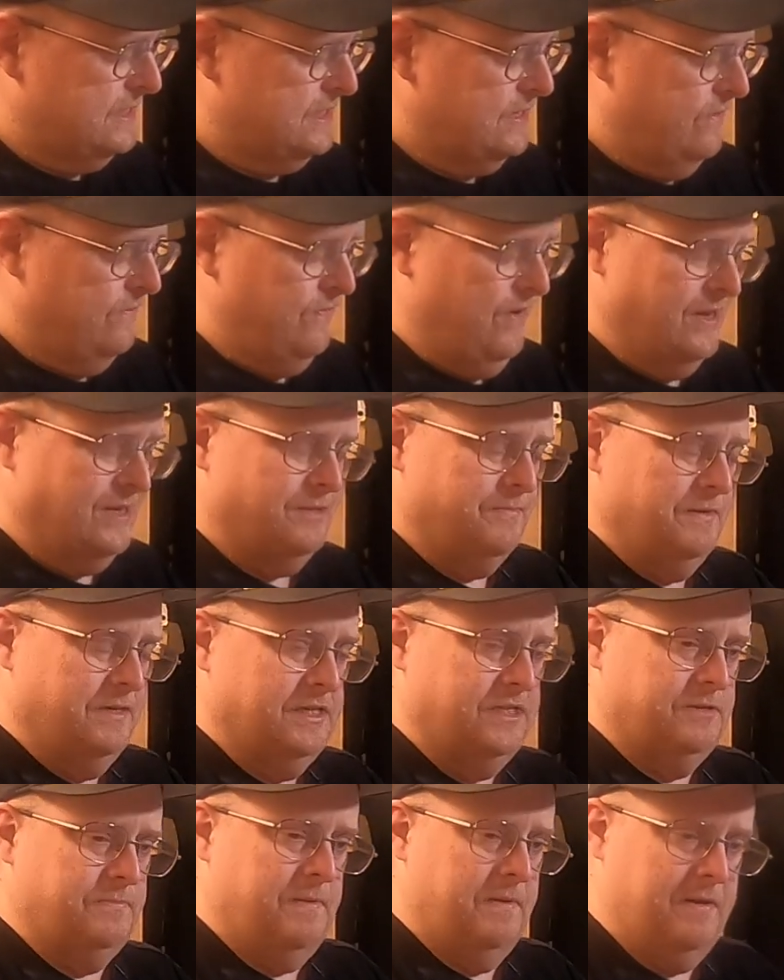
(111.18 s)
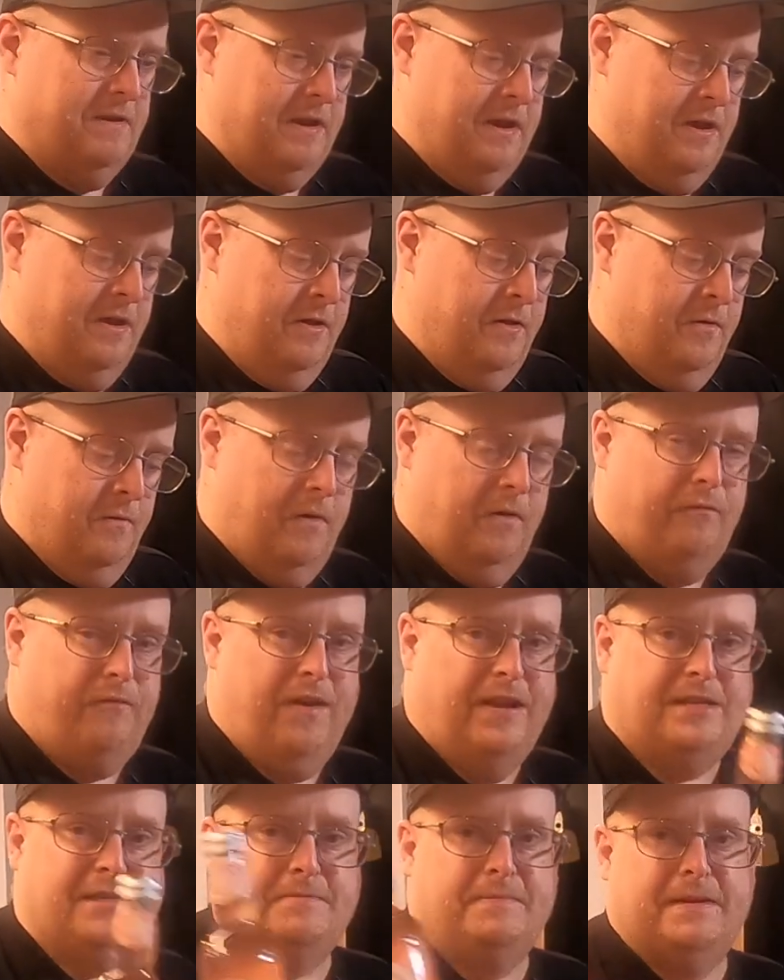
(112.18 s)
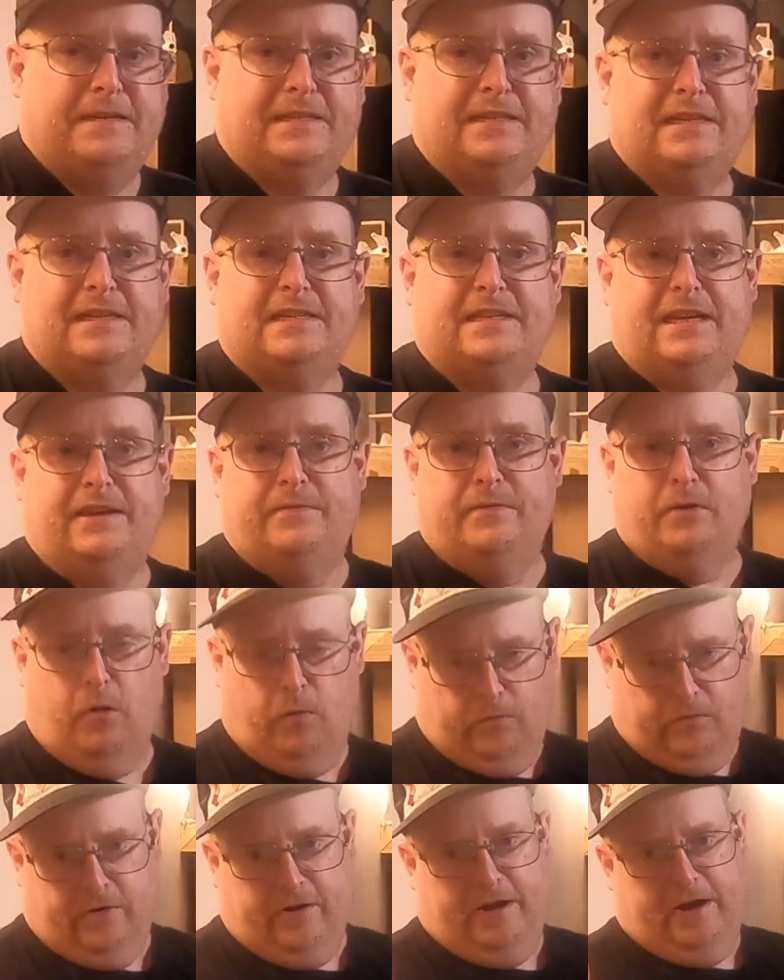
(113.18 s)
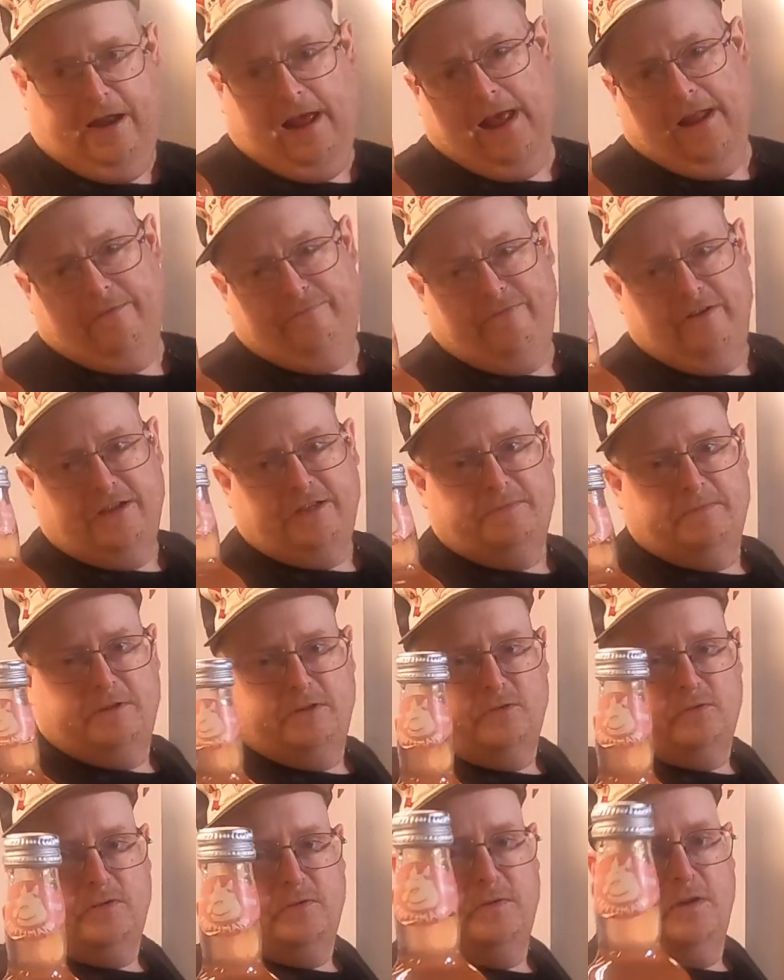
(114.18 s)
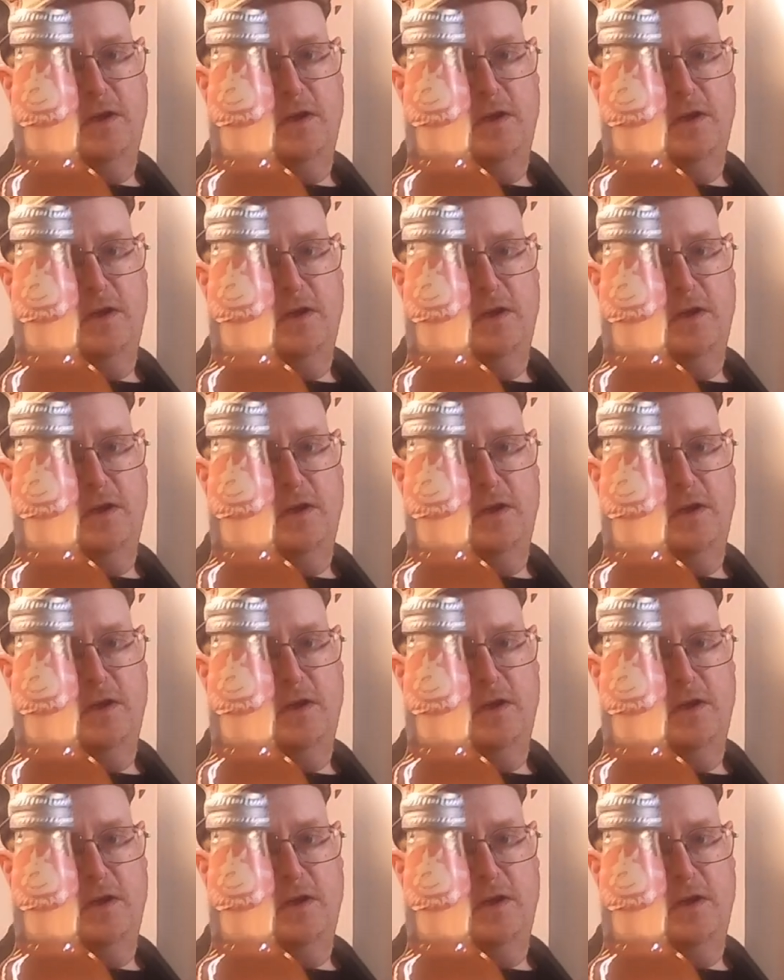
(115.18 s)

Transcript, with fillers: this, and Fentimans has been, well, Fentimans is even older than that. Fentimans was,